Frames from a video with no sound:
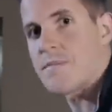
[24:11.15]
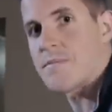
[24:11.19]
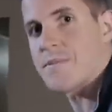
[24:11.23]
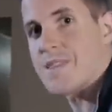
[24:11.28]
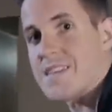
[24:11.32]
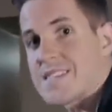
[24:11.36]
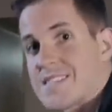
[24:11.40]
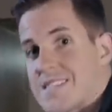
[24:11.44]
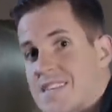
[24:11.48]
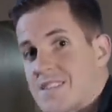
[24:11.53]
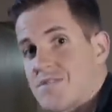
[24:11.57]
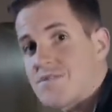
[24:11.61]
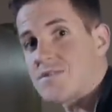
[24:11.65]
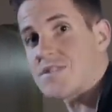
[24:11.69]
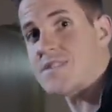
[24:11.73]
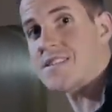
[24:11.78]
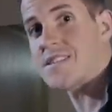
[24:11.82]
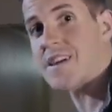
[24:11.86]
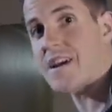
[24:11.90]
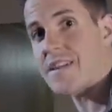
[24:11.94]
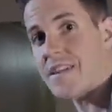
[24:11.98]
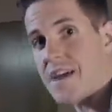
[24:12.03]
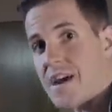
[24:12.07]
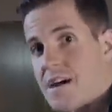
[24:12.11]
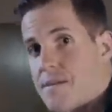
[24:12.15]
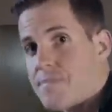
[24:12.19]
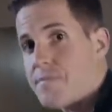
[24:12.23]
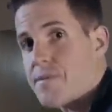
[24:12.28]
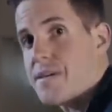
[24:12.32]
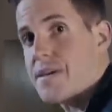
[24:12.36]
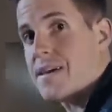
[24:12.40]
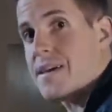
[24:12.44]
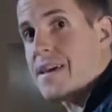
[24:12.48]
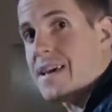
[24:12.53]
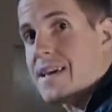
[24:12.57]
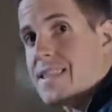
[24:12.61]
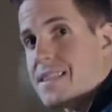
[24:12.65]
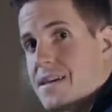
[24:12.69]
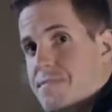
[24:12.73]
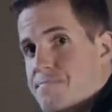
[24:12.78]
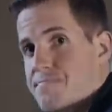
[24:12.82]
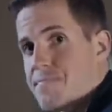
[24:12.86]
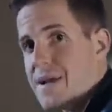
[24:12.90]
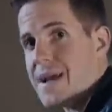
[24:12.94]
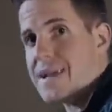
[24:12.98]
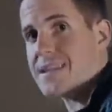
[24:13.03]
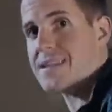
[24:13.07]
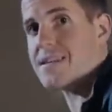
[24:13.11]
but they're still done up in their
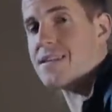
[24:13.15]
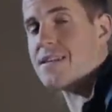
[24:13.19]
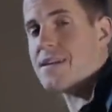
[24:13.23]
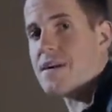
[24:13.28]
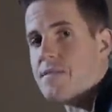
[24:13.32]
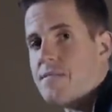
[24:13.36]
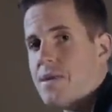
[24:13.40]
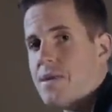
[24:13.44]
battle